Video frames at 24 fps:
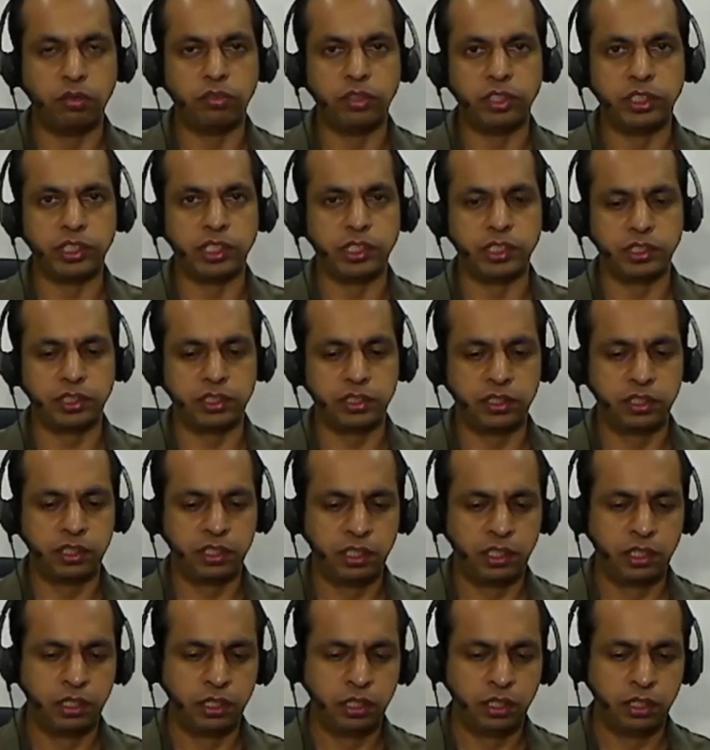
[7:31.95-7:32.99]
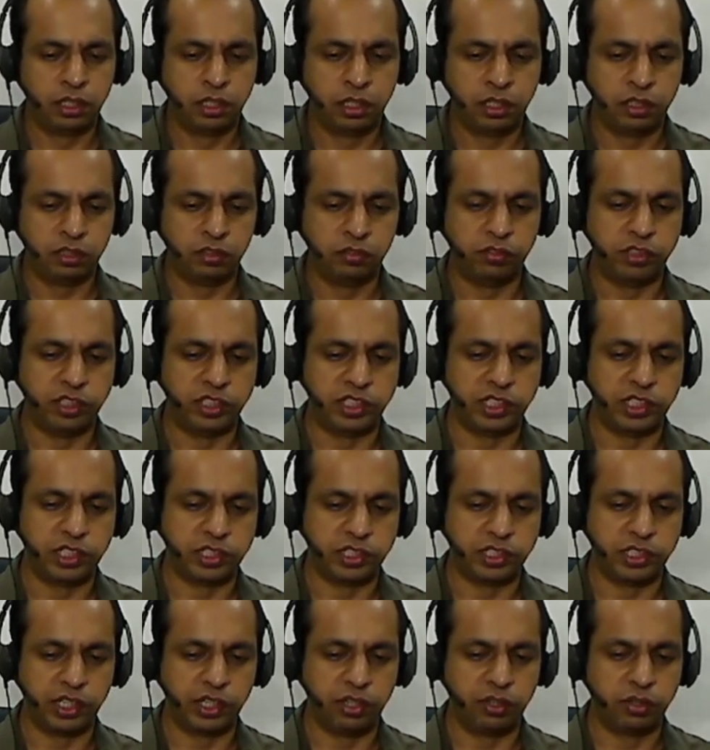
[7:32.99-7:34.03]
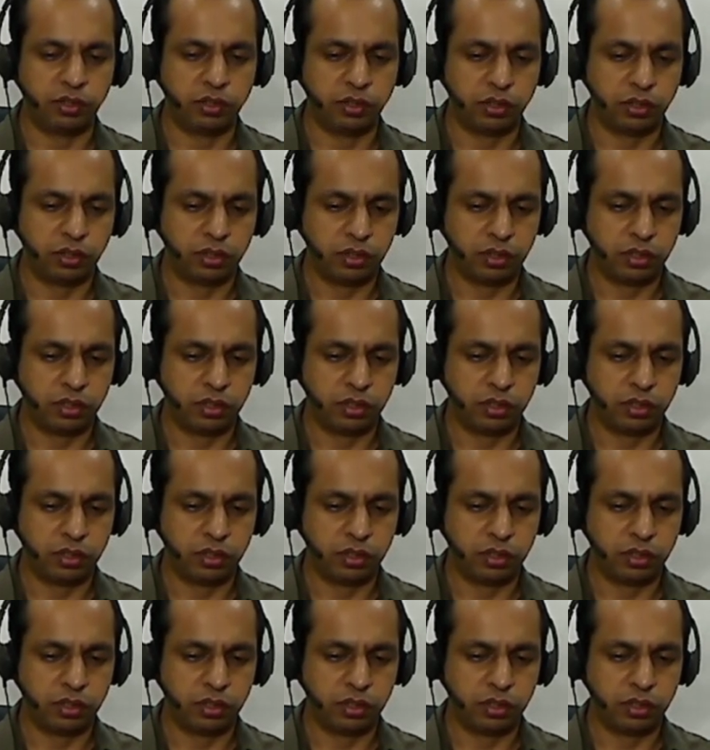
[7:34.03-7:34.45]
which is VGS 0